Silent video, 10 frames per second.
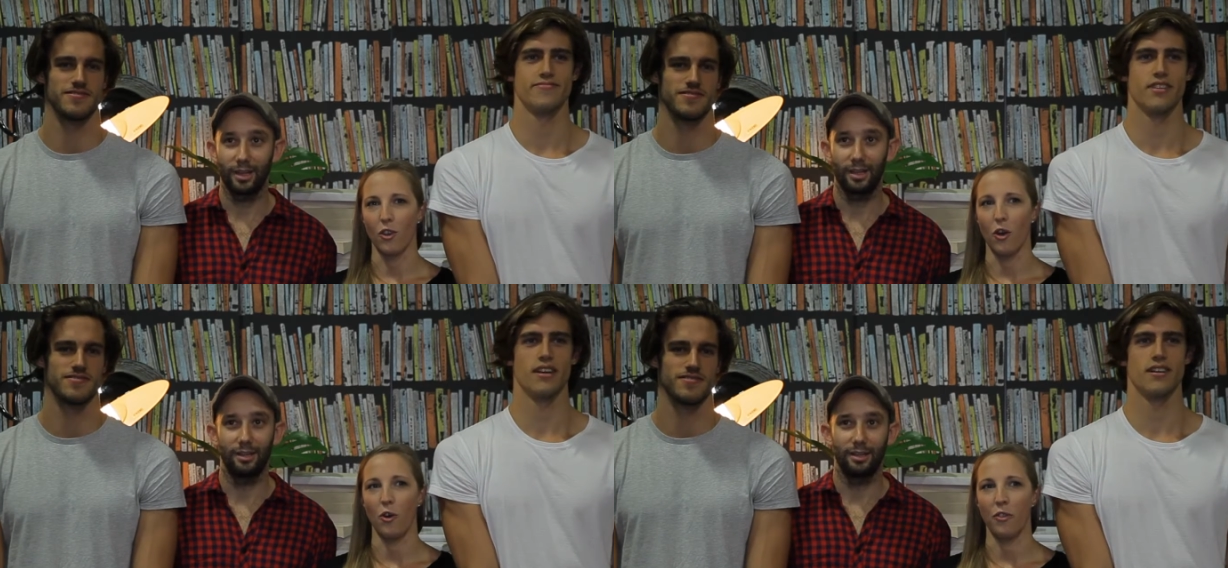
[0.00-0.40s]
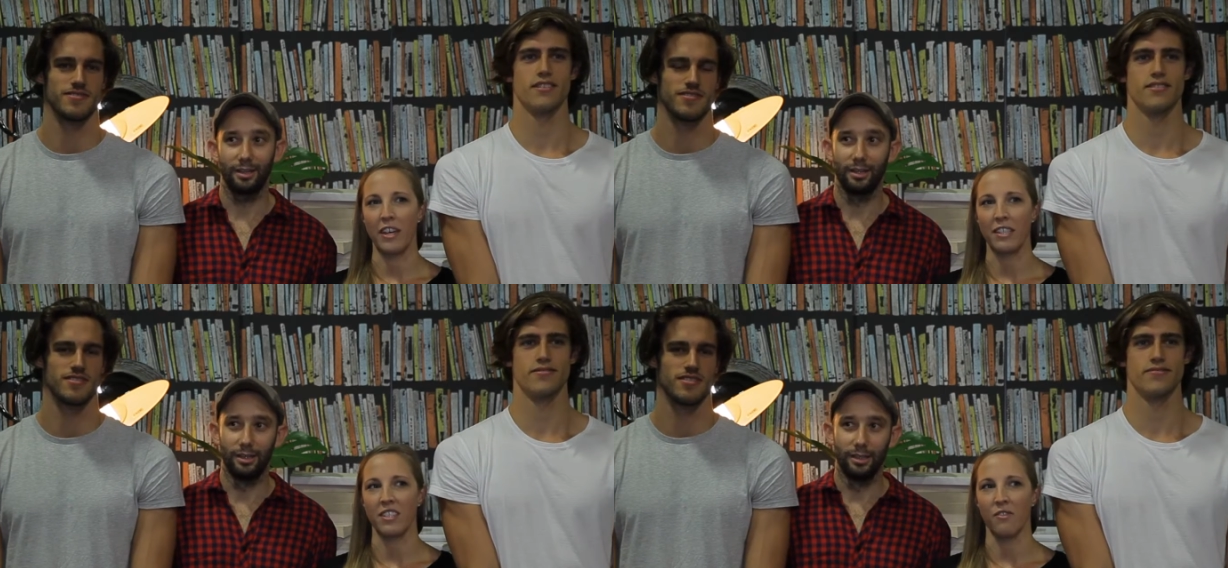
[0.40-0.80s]
Speaker 1: Oh,
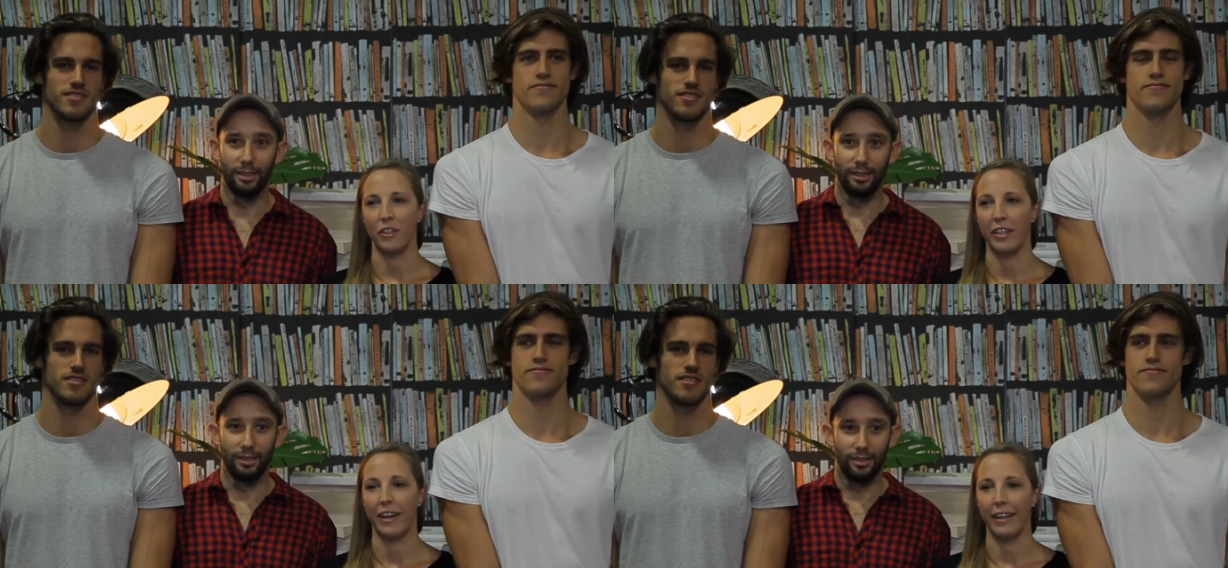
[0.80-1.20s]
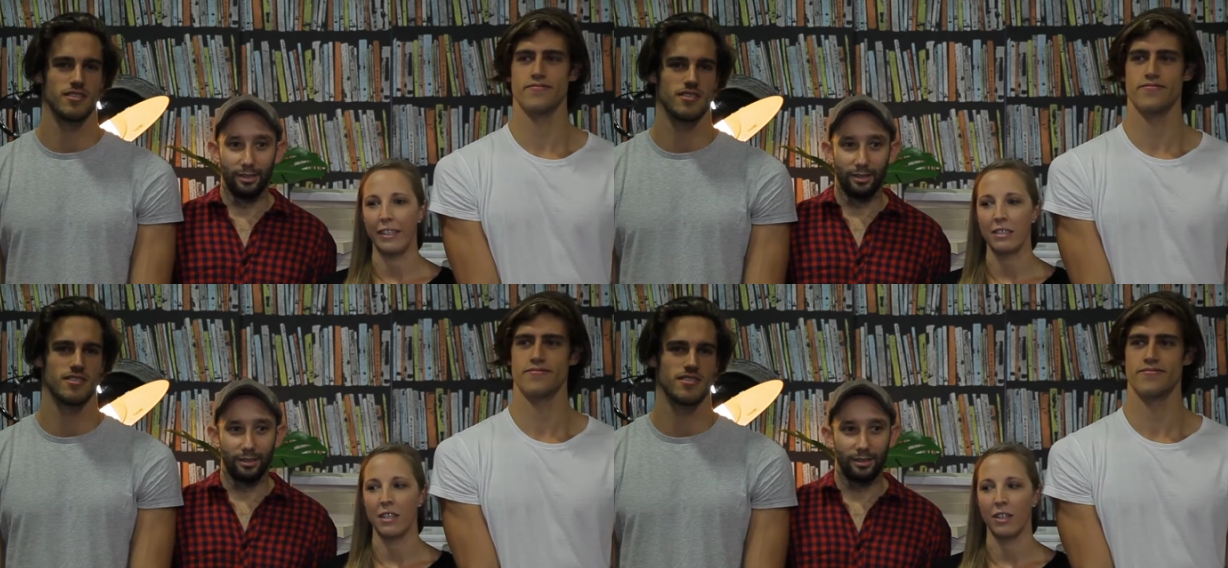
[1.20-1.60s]
that's every night
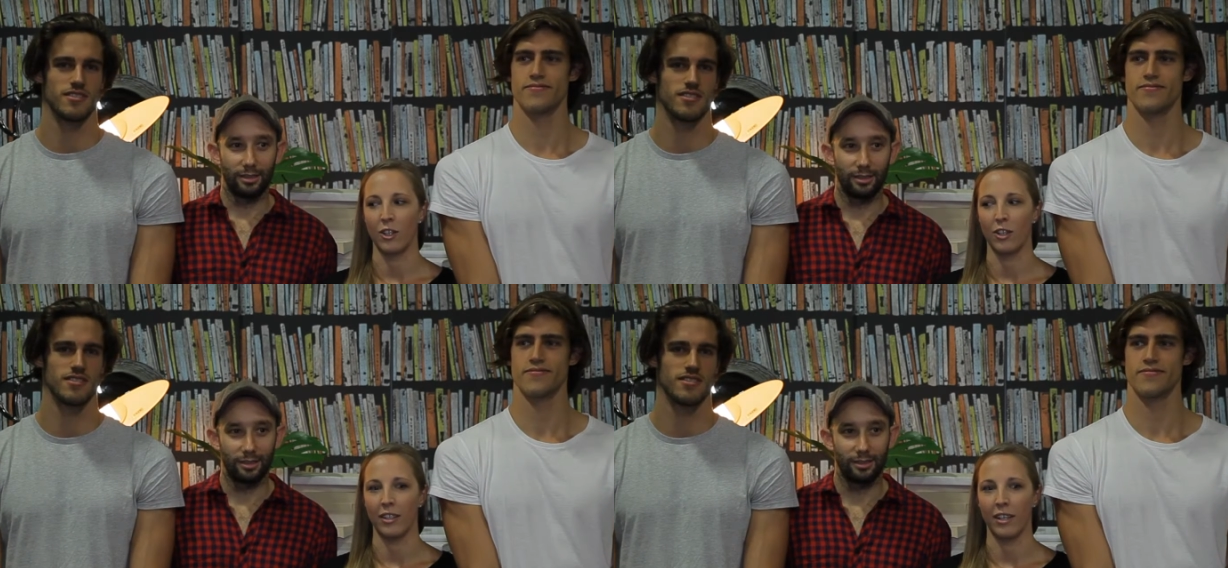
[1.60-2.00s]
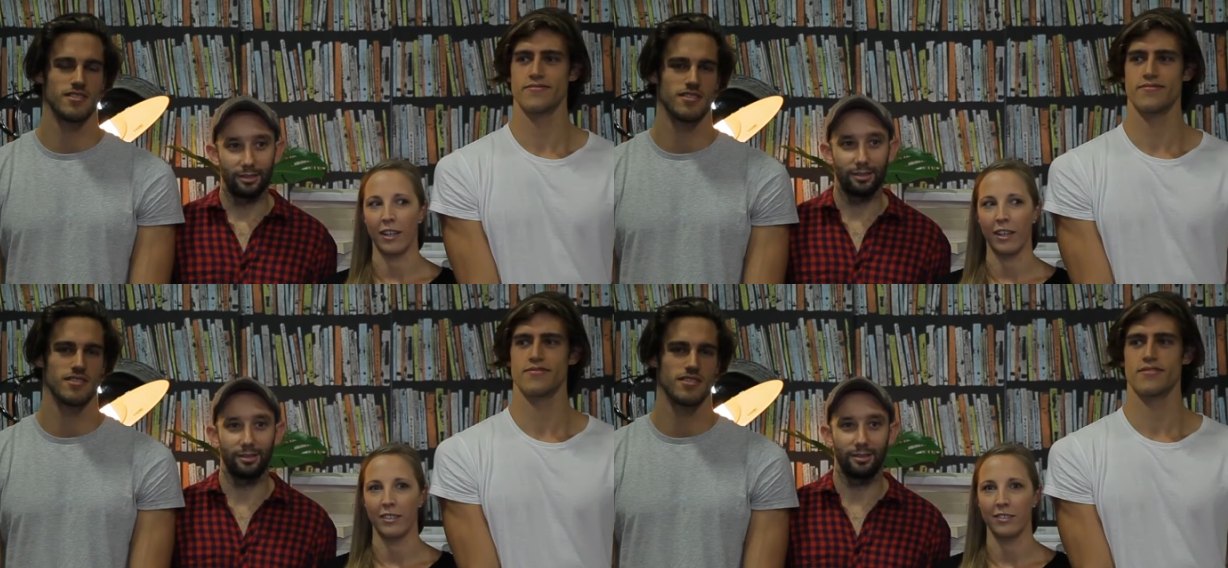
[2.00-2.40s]
at 10 o'clock in
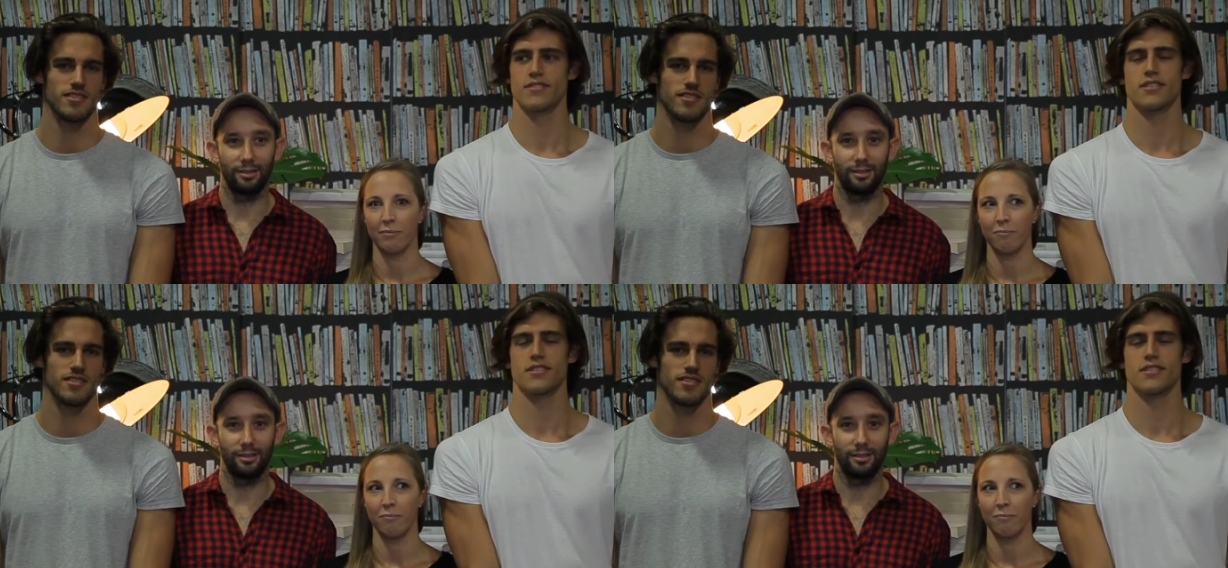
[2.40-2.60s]
our house.